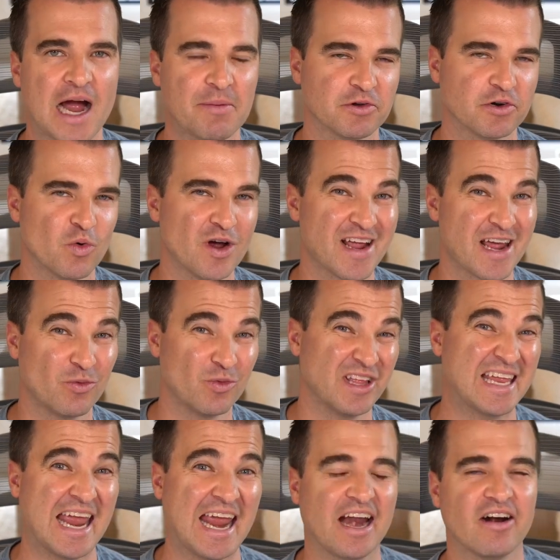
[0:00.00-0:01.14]
popular one. I don't
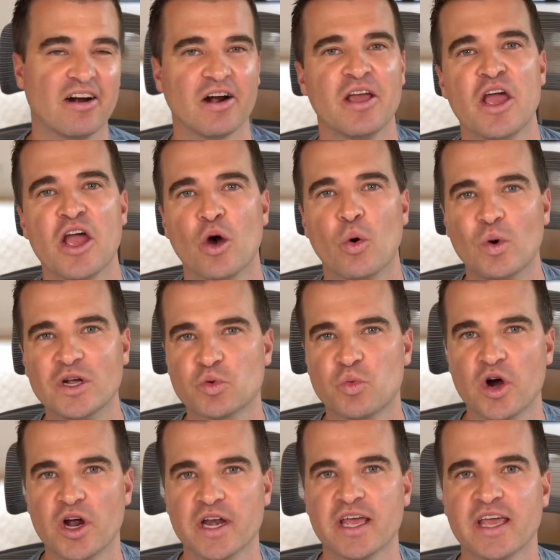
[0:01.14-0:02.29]
really care which
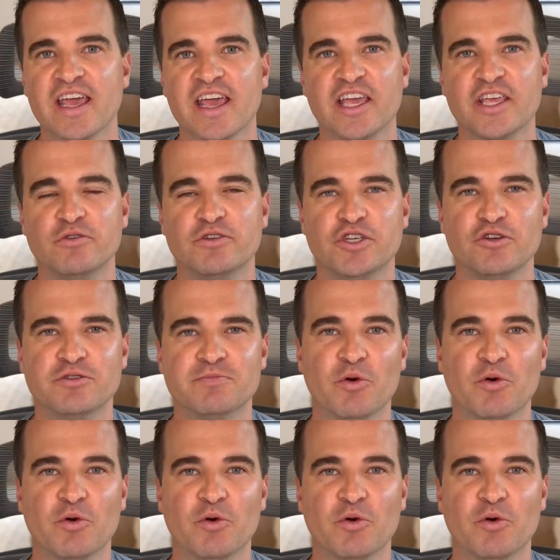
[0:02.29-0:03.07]
one you choose,